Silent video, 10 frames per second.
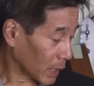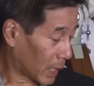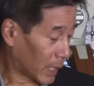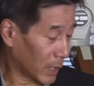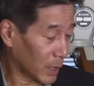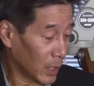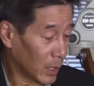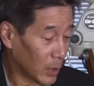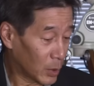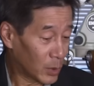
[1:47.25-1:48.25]
And
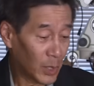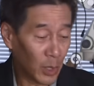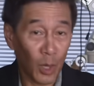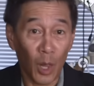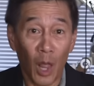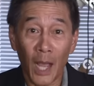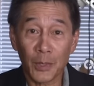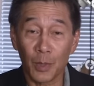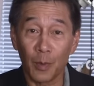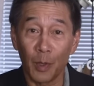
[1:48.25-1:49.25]
you see
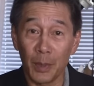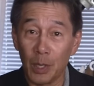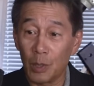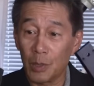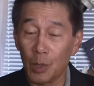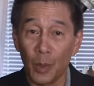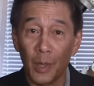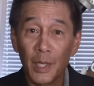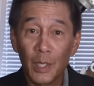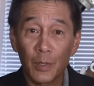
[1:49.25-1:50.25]
lots of them here. So
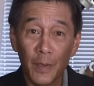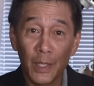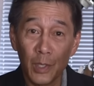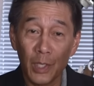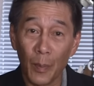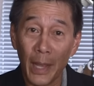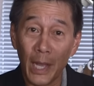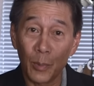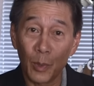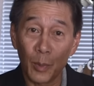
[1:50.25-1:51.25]
these Vixen
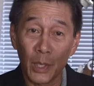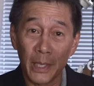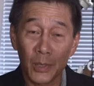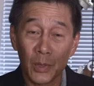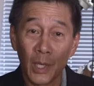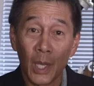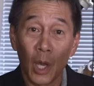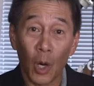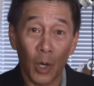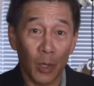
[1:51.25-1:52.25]
compatible plates
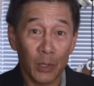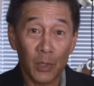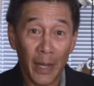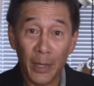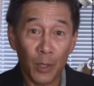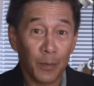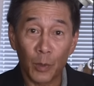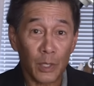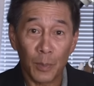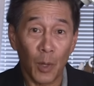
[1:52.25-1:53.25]
are standard
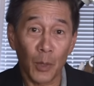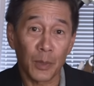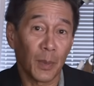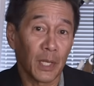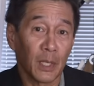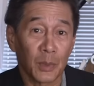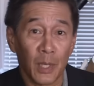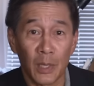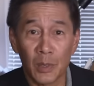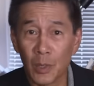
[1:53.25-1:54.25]
for small to medium
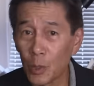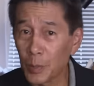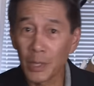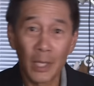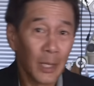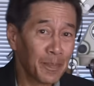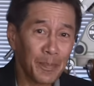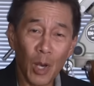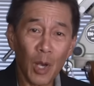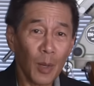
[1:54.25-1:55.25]
sized scopes
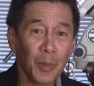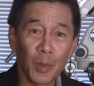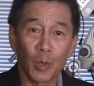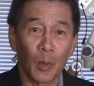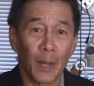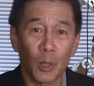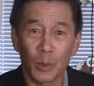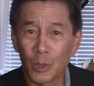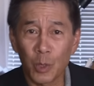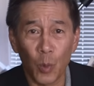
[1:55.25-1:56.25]
up through
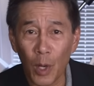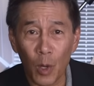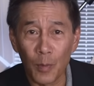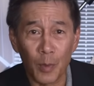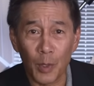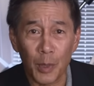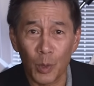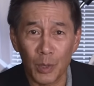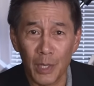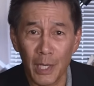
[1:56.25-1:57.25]
about 12 or
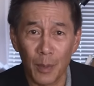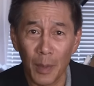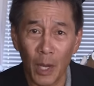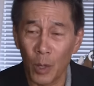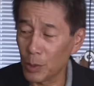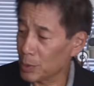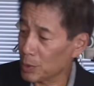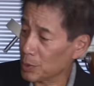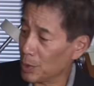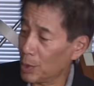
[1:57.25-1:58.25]
13 pounds or
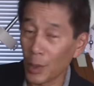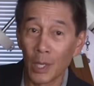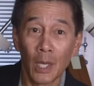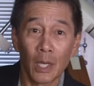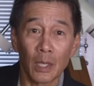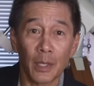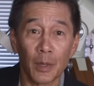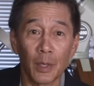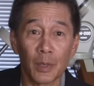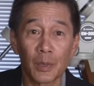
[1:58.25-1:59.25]
so, like
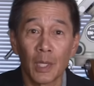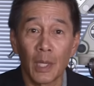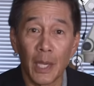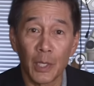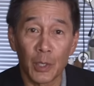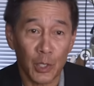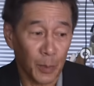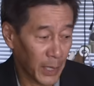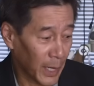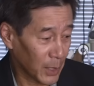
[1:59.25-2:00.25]
this 8-inch
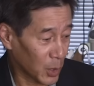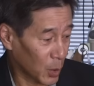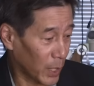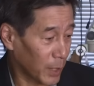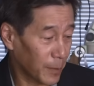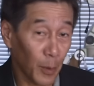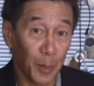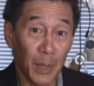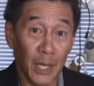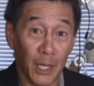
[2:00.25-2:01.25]
Schmidt-Cassegrain grain
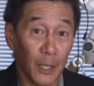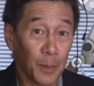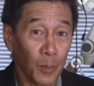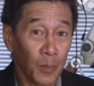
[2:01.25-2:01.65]
from Mead.